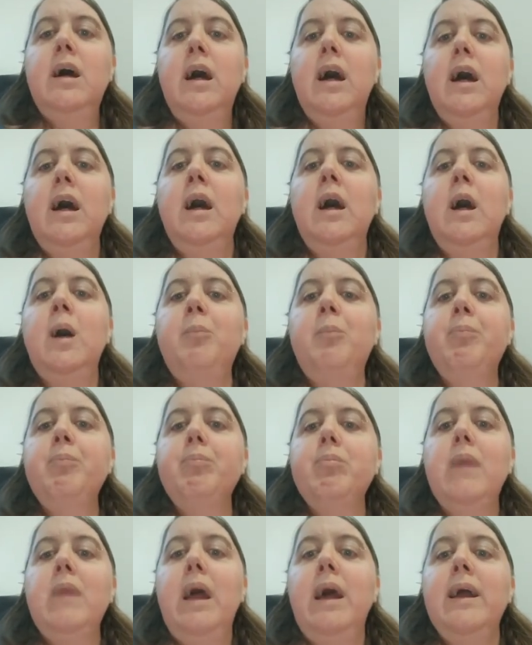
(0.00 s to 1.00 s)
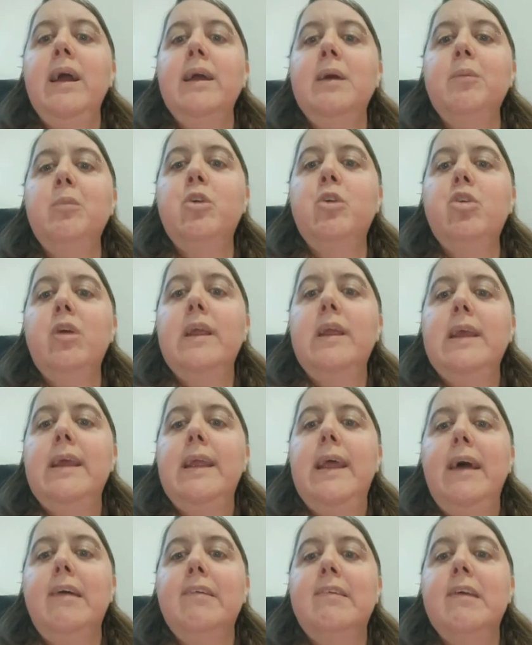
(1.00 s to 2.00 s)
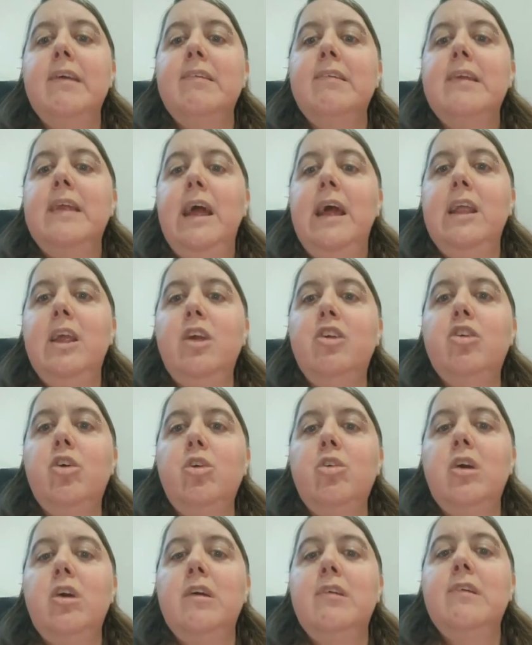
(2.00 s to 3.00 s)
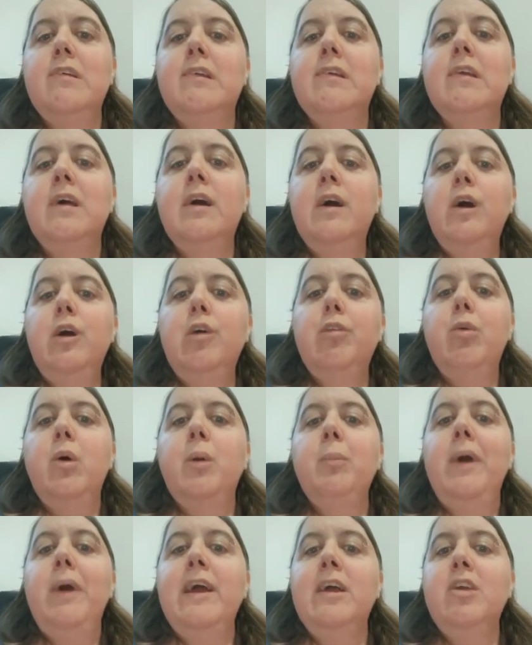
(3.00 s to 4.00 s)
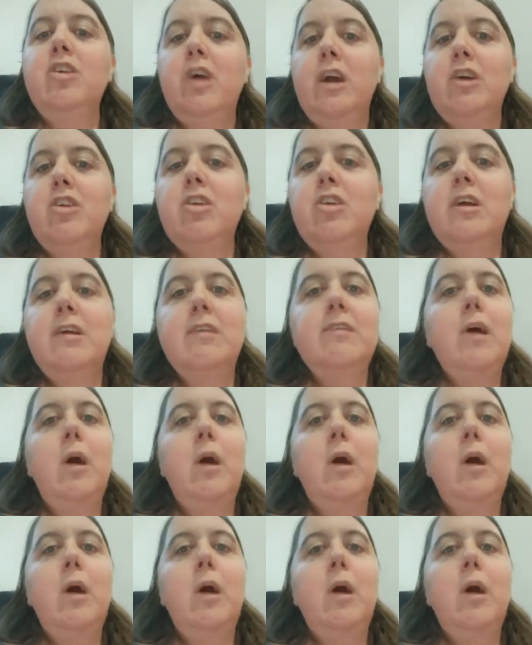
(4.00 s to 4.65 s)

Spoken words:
I am treated at Cincinnati Children's for my injections.